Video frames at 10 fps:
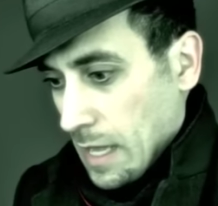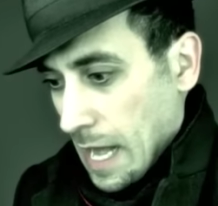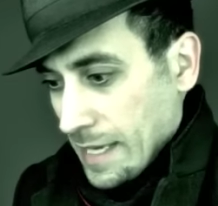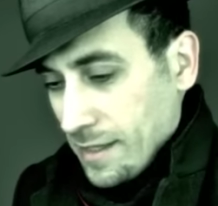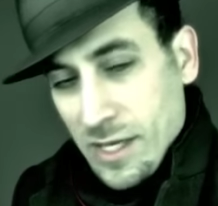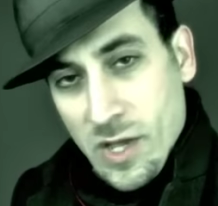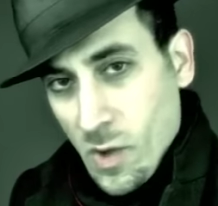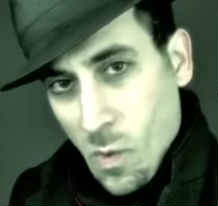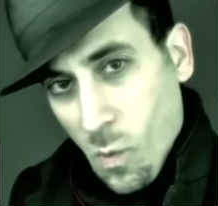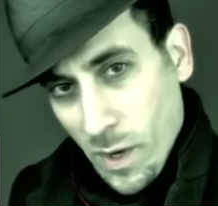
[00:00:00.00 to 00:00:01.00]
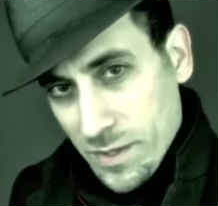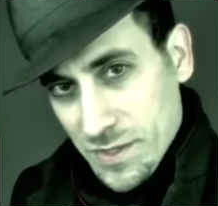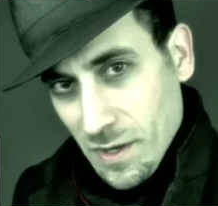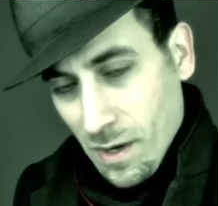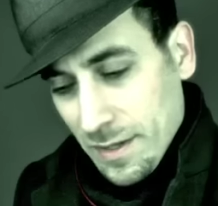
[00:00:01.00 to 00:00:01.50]
I didn't know where to
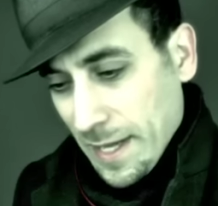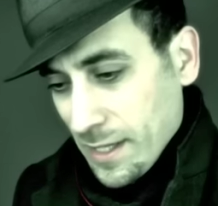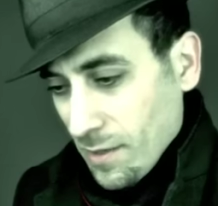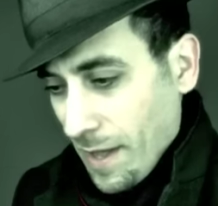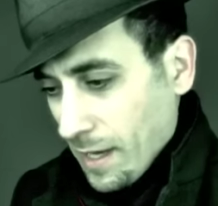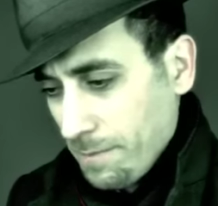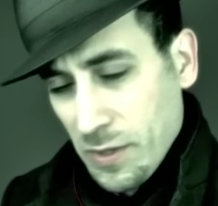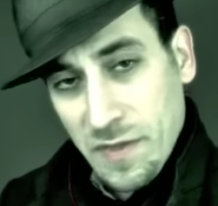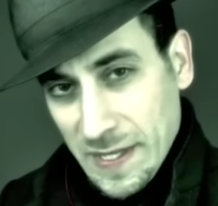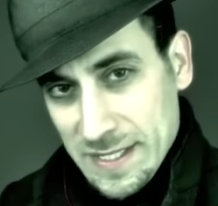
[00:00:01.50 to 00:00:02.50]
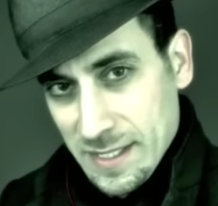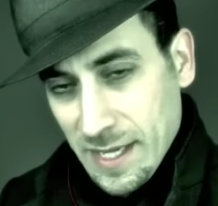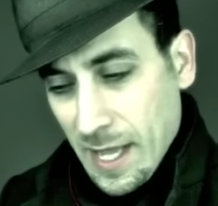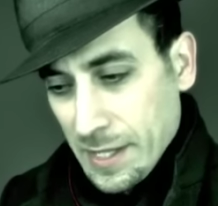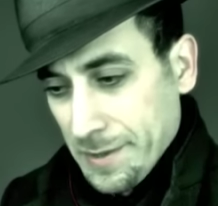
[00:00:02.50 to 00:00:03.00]
start. I didn't know how to put things
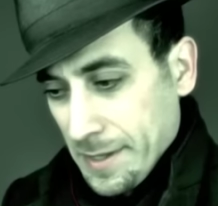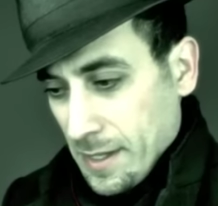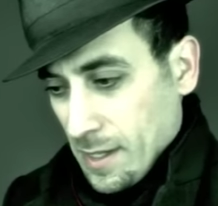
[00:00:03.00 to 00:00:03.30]
together.